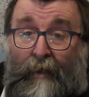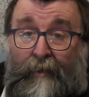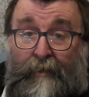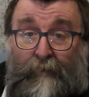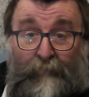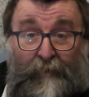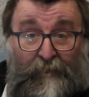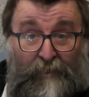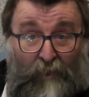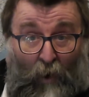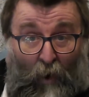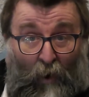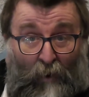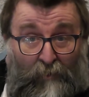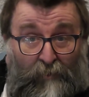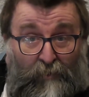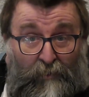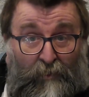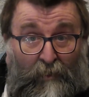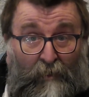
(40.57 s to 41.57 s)
to be
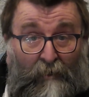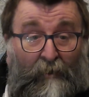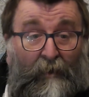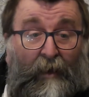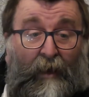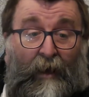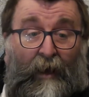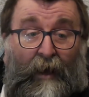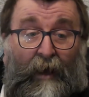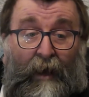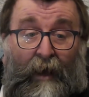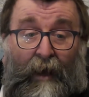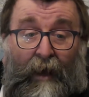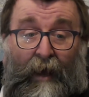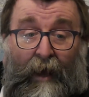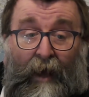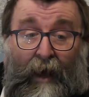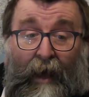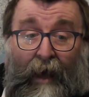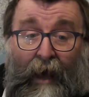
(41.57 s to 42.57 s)
Scotch,
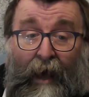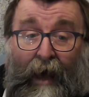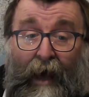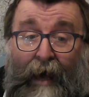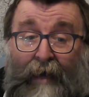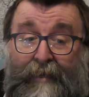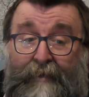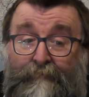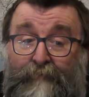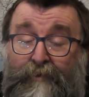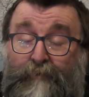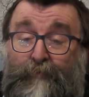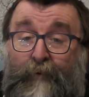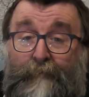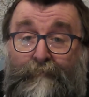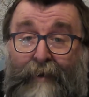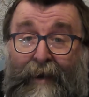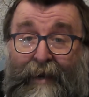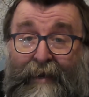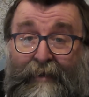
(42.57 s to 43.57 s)
and it must be
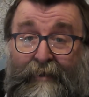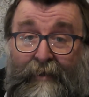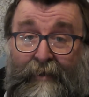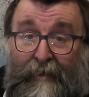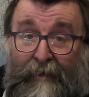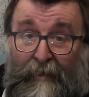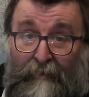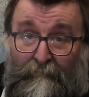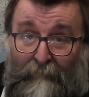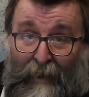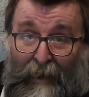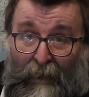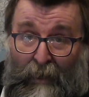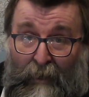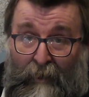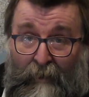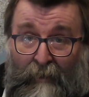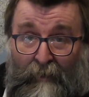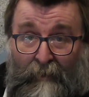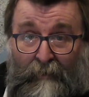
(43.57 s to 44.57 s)
made in a
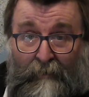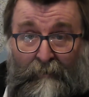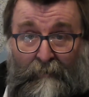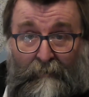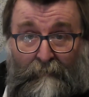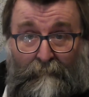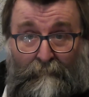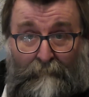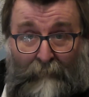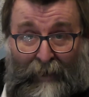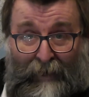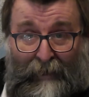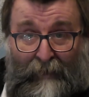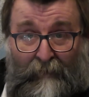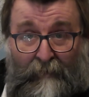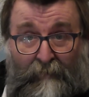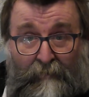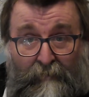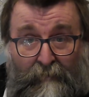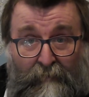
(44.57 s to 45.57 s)
manner
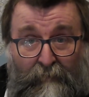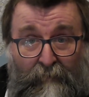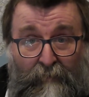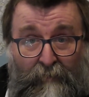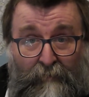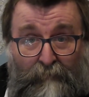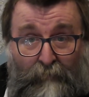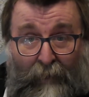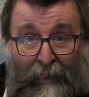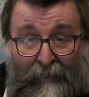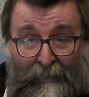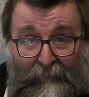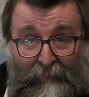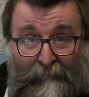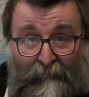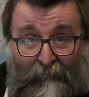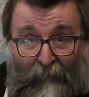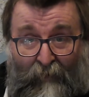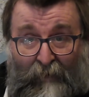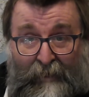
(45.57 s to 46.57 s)
made to the
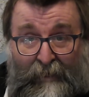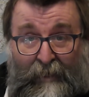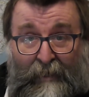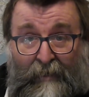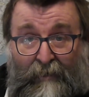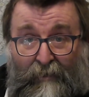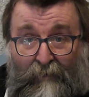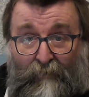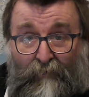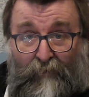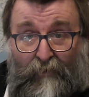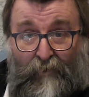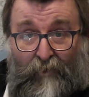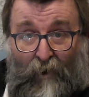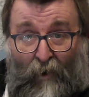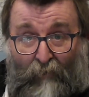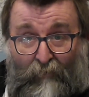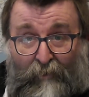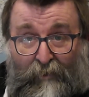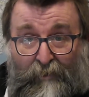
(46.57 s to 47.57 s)
specified
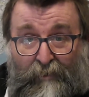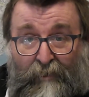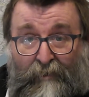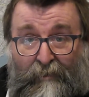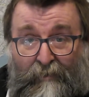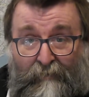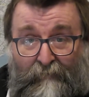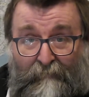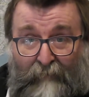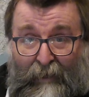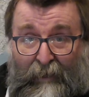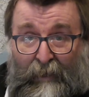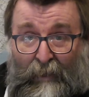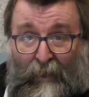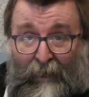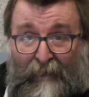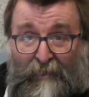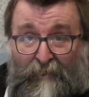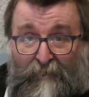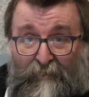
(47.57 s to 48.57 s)
current
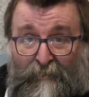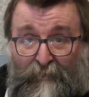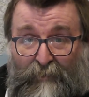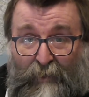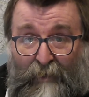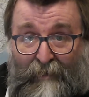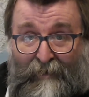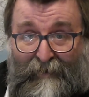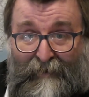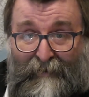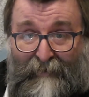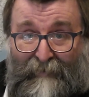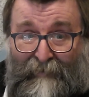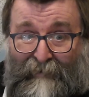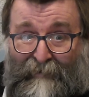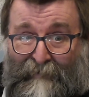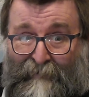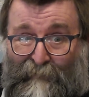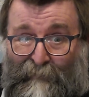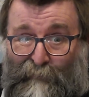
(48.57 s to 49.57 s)
regulations.
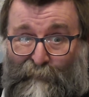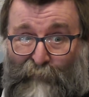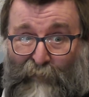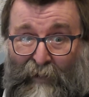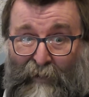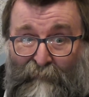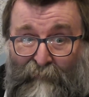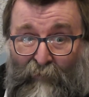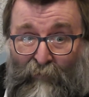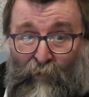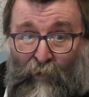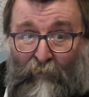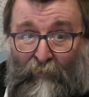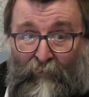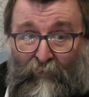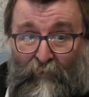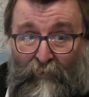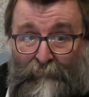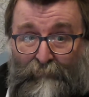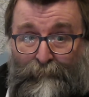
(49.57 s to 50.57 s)
That took a bit of a
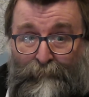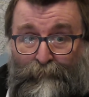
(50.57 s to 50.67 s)
waffle.